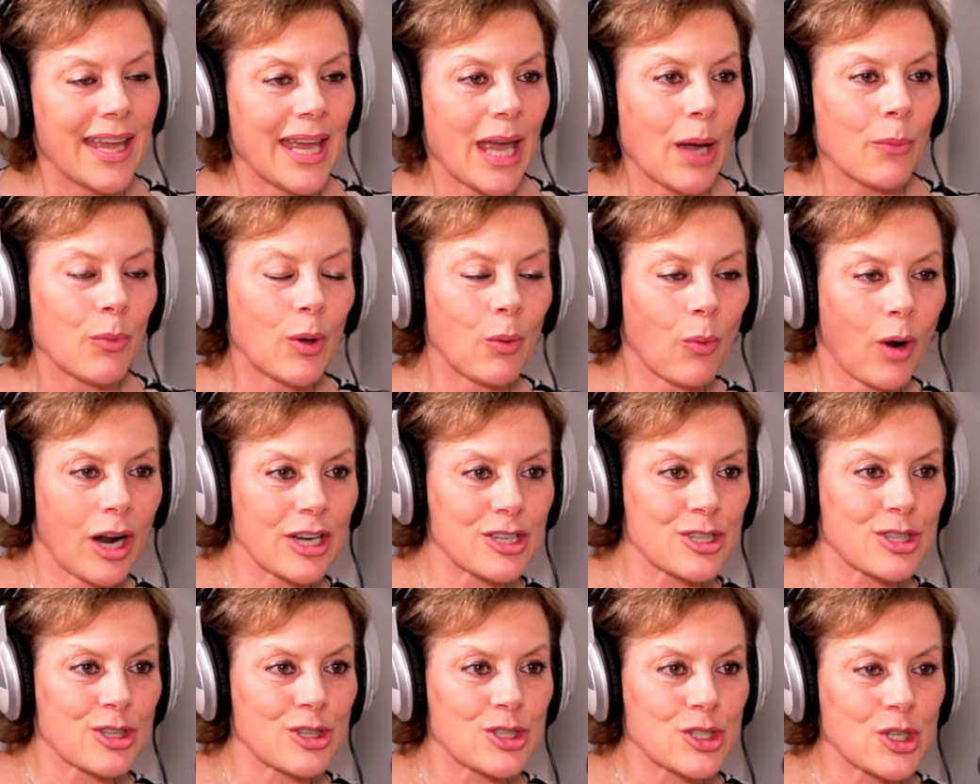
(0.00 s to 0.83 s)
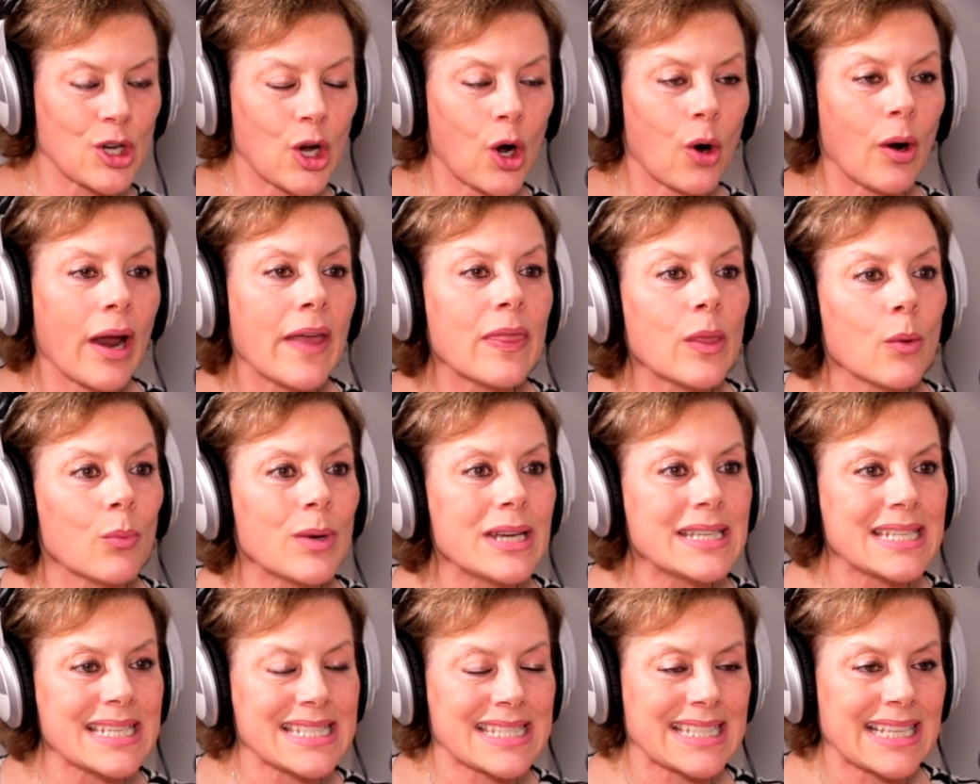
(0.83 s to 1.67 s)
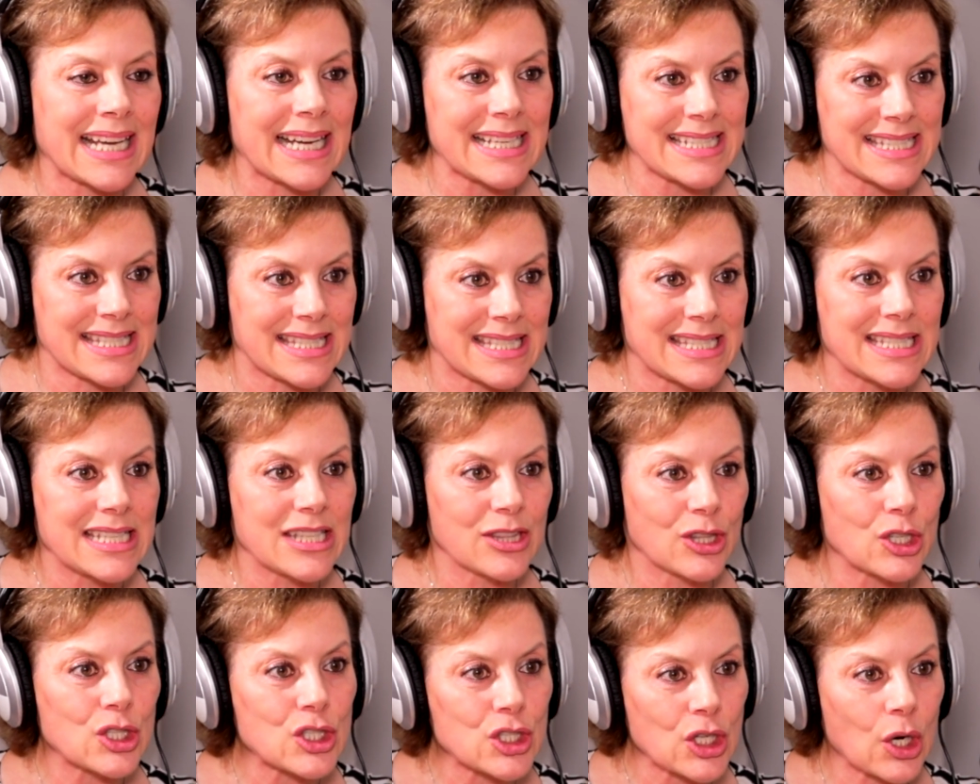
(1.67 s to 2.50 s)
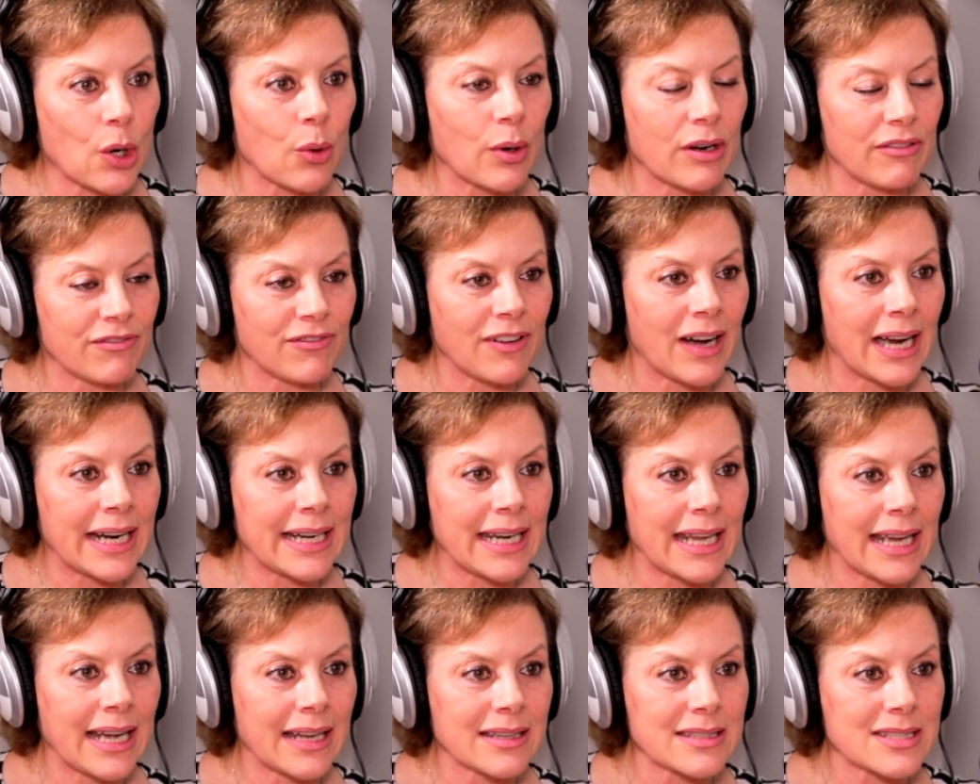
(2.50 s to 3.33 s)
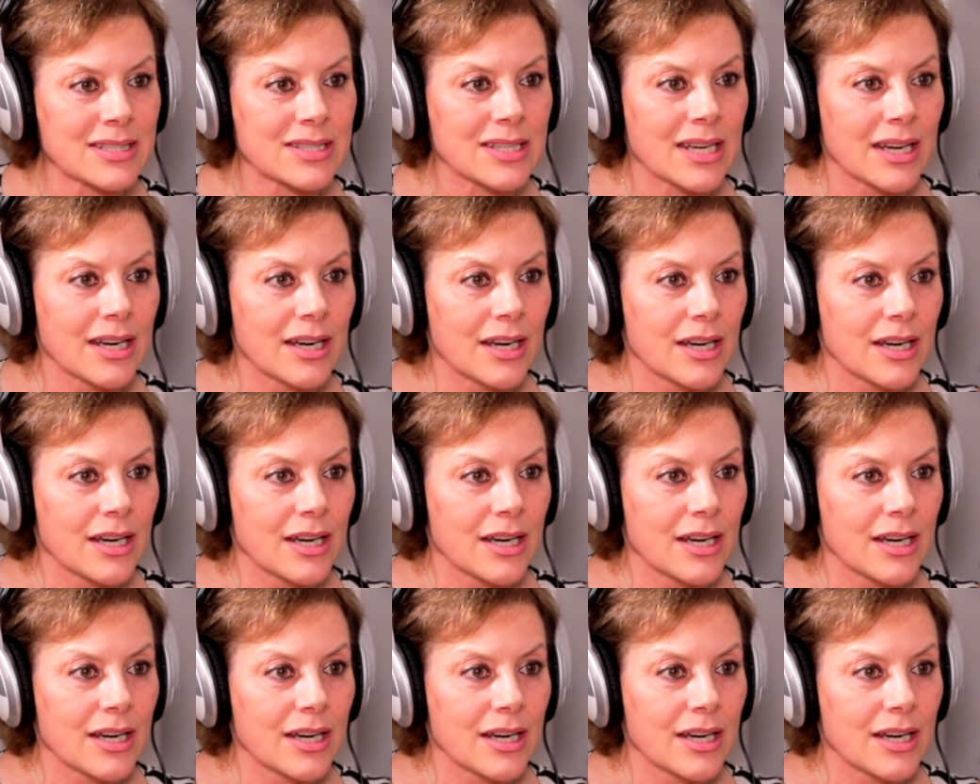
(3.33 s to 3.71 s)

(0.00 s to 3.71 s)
and we watch the show, and then we discuss the show and finance.